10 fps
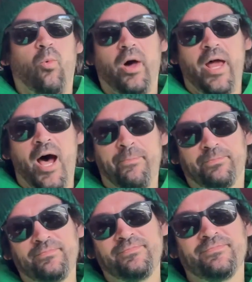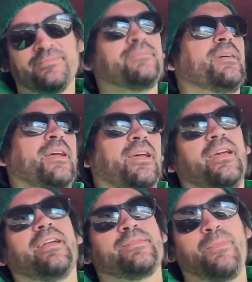up?
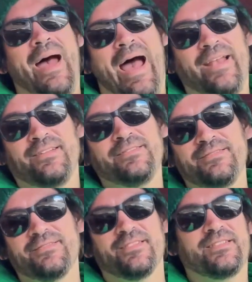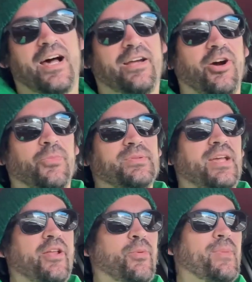It's Matt, Taco
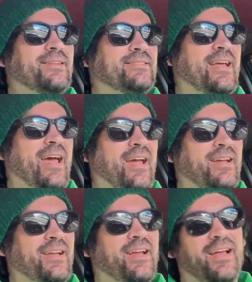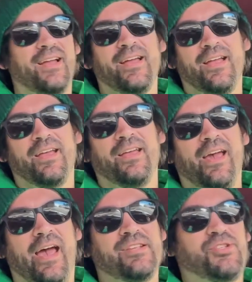Potato Mustang.
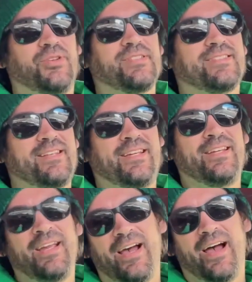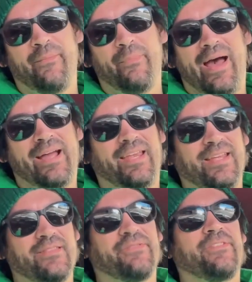As you can see, I'm back
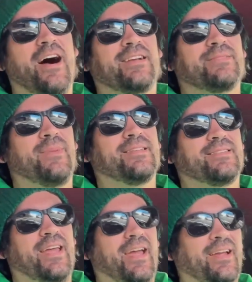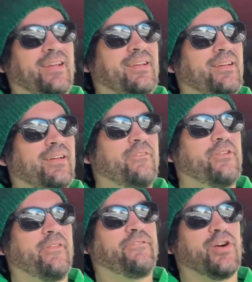in the Fox Mustang
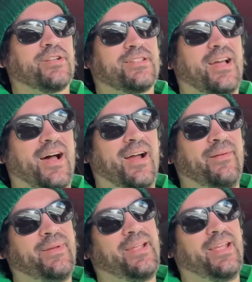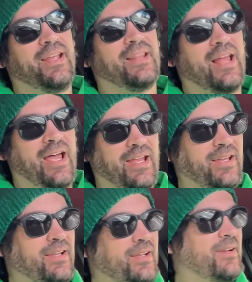for the first time in like
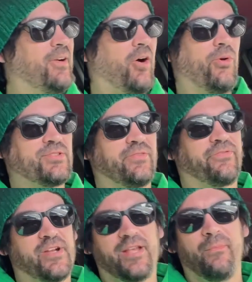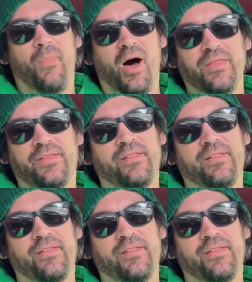almost a freaking month.